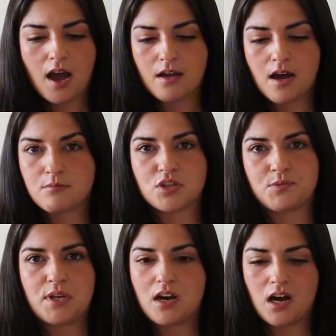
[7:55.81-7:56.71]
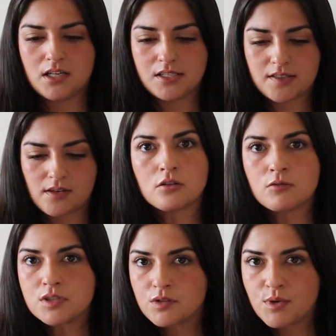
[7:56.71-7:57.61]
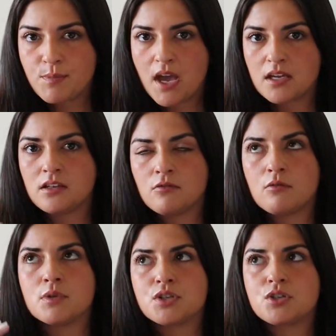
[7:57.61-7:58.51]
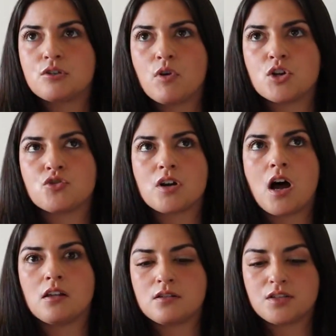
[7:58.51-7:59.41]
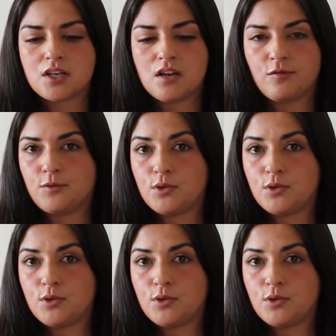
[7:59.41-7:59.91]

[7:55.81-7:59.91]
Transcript: I'm just being honest. Like, no one's going to be paying you almost $200 if